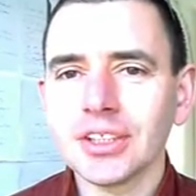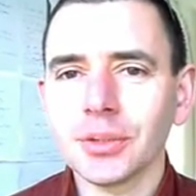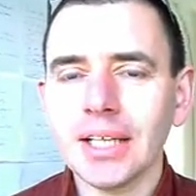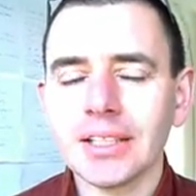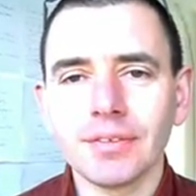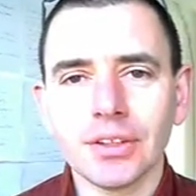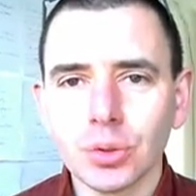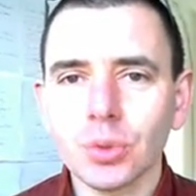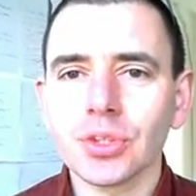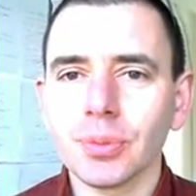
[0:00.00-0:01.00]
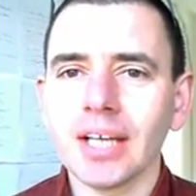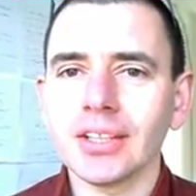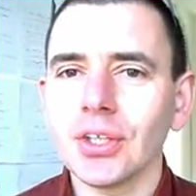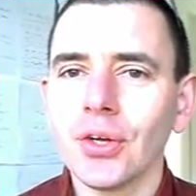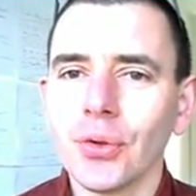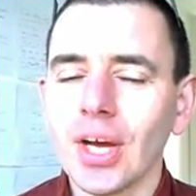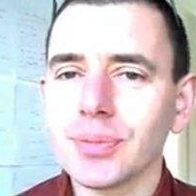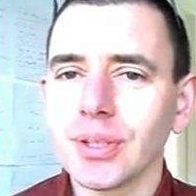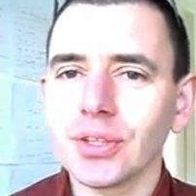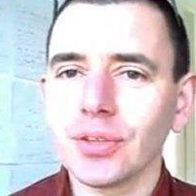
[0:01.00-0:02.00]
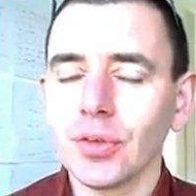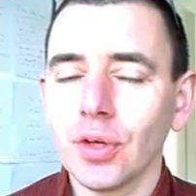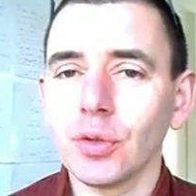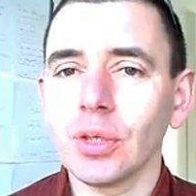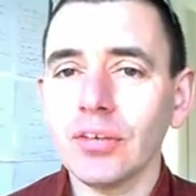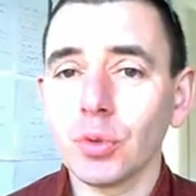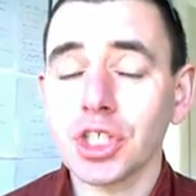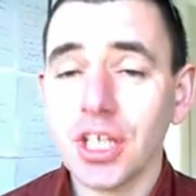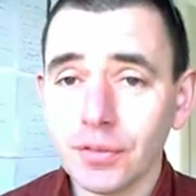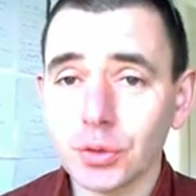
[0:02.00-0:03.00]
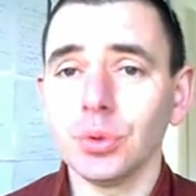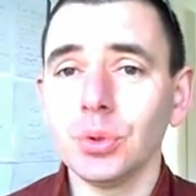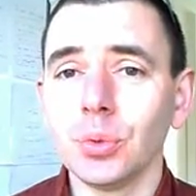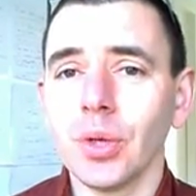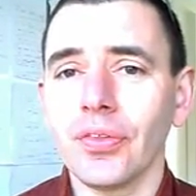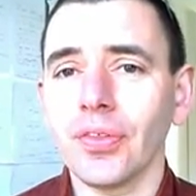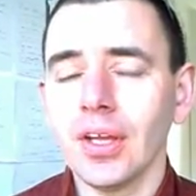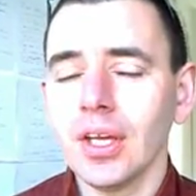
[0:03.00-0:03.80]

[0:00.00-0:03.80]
interactive and talks about other aspects of, of your life which have to do with